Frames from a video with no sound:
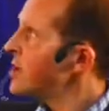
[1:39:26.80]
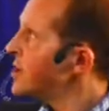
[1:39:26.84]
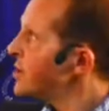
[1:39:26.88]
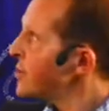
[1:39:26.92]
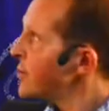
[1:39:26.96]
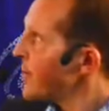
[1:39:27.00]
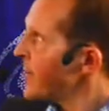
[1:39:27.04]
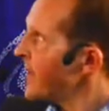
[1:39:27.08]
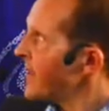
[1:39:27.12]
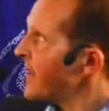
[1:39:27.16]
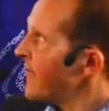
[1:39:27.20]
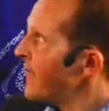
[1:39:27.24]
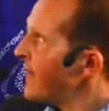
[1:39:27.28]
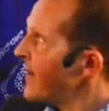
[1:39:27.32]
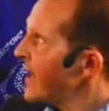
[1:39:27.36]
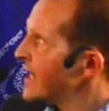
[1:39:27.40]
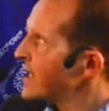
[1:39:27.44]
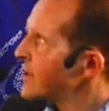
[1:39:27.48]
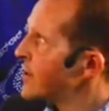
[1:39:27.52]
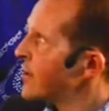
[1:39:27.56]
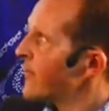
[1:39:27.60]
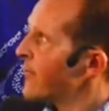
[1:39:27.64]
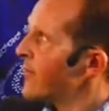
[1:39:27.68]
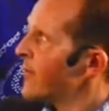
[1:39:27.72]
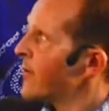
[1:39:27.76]
measure the
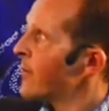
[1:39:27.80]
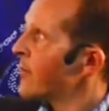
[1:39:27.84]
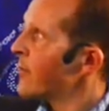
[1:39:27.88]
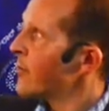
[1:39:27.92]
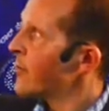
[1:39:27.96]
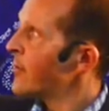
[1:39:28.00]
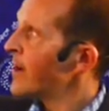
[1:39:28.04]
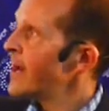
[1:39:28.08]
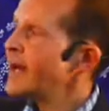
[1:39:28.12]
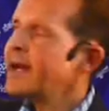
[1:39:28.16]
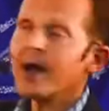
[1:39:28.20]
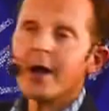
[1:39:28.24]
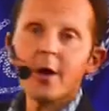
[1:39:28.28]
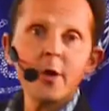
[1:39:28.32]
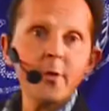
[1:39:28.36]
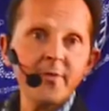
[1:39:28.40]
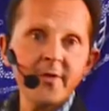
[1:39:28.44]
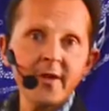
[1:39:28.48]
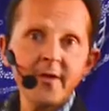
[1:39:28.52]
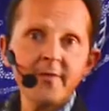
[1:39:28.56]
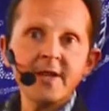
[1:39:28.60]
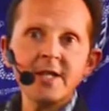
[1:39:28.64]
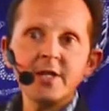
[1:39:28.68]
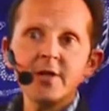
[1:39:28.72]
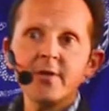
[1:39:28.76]
deflection from the radar
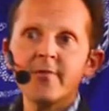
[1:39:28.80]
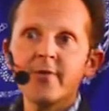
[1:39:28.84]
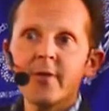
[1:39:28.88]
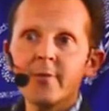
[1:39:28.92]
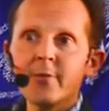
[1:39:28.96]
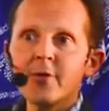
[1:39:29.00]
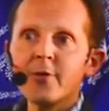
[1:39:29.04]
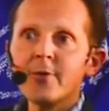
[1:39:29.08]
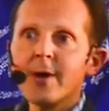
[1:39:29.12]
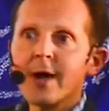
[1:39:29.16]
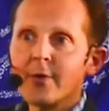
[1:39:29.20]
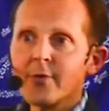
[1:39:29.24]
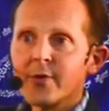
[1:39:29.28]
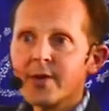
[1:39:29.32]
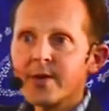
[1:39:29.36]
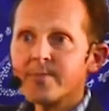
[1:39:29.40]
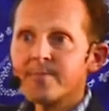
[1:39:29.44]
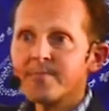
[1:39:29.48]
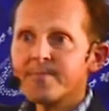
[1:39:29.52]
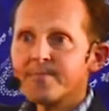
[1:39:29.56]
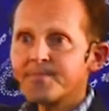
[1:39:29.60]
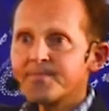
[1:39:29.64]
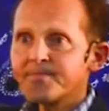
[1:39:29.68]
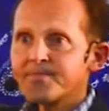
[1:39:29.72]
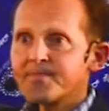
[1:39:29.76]
observation from the ground.
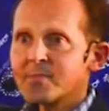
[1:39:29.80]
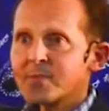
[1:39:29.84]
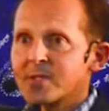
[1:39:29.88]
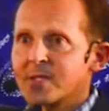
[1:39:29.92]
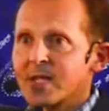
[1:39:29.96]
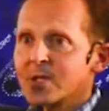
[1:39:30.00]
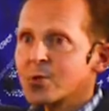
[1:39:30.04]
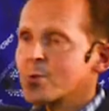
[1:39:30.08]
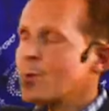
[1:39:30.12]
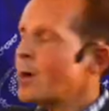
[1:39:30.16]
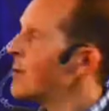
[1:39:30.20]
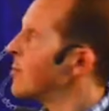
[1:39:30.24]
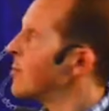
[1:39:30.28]
That's